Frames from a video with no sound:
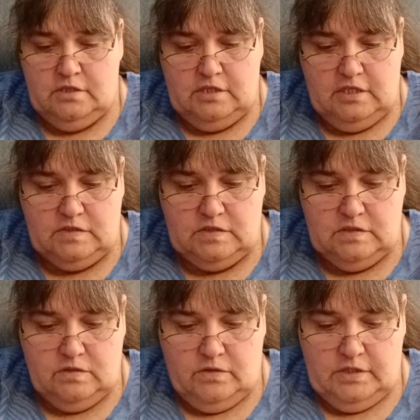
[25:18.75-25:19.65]
This
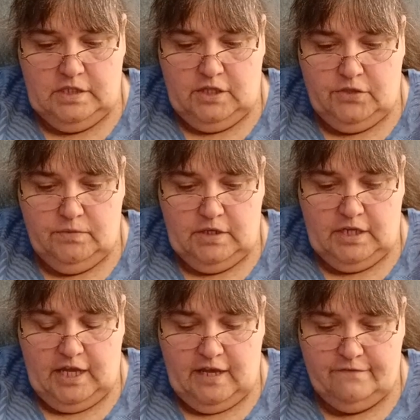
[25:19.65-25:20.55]
is only
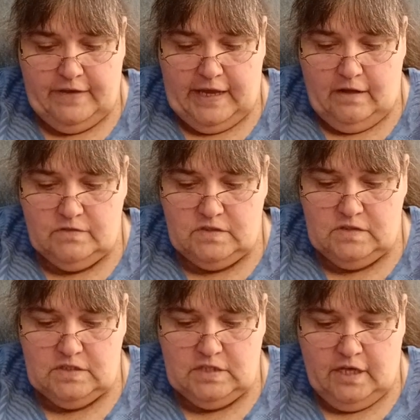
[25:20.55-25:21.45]
3.5 ounces.
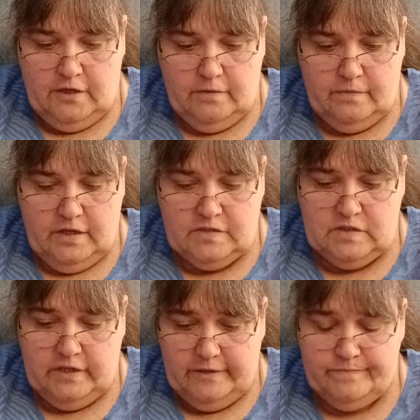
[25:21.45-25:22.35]
It's
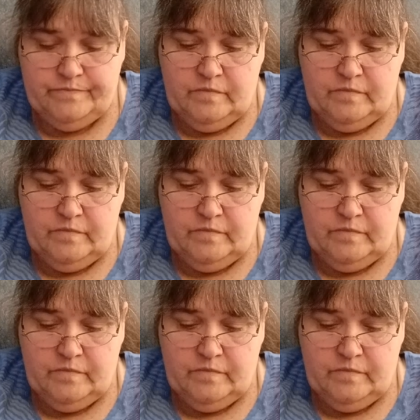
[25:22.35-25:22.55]
67%